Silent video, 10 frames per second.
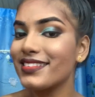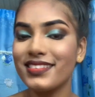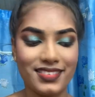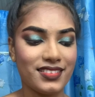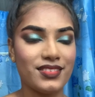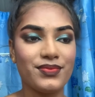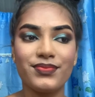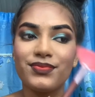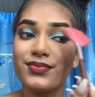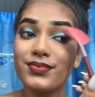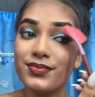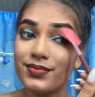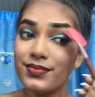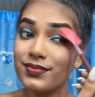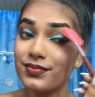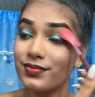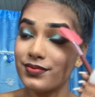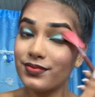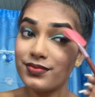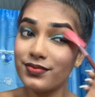So I'm actually adding the
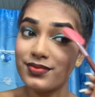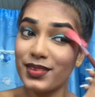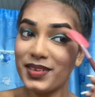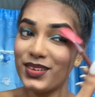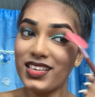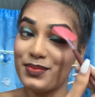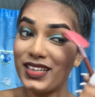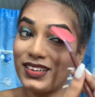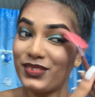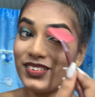highlighter there.